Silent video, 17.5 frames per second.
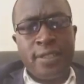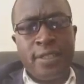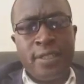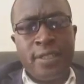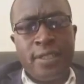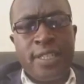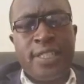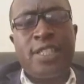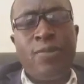
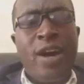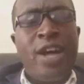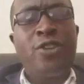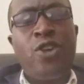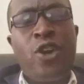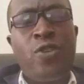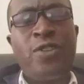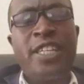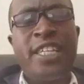He's the one
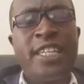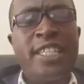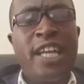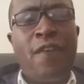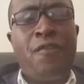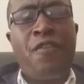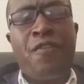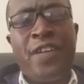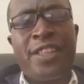owning now.
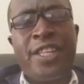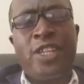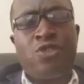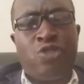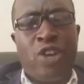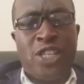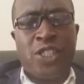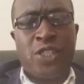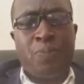Fufa the
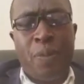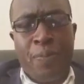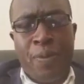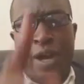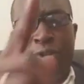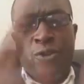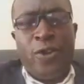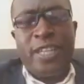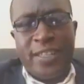Trust, people
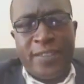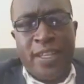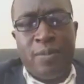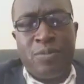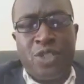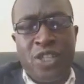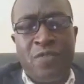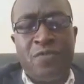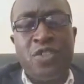are calling
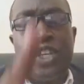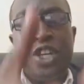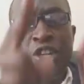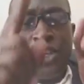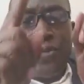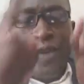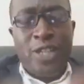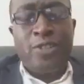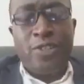themselves.
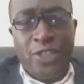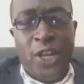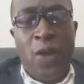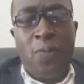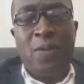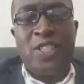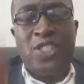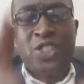You want to tell me it's